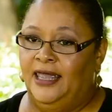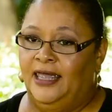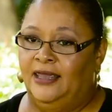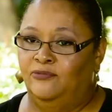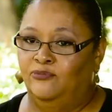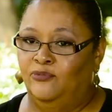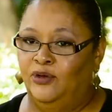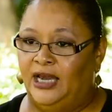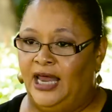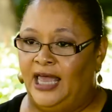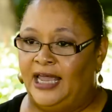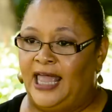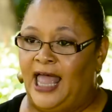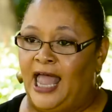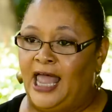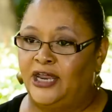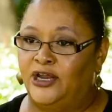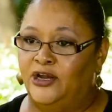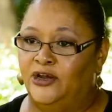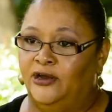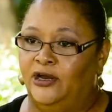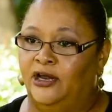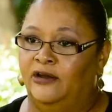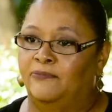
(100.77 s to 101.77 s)
And when I got
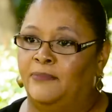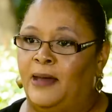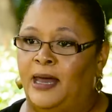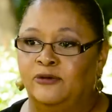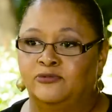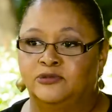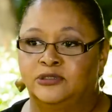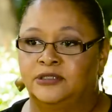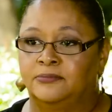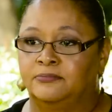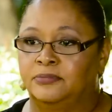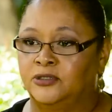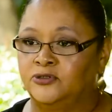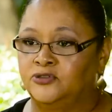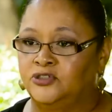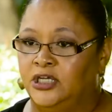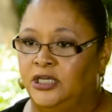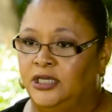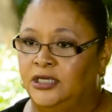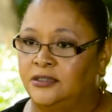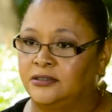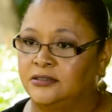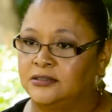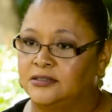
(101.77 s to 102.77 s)
here, everybody was in blue
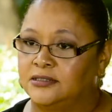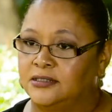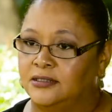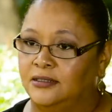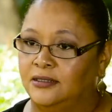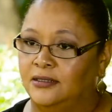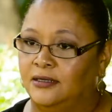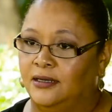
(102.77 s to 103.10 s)
jeans.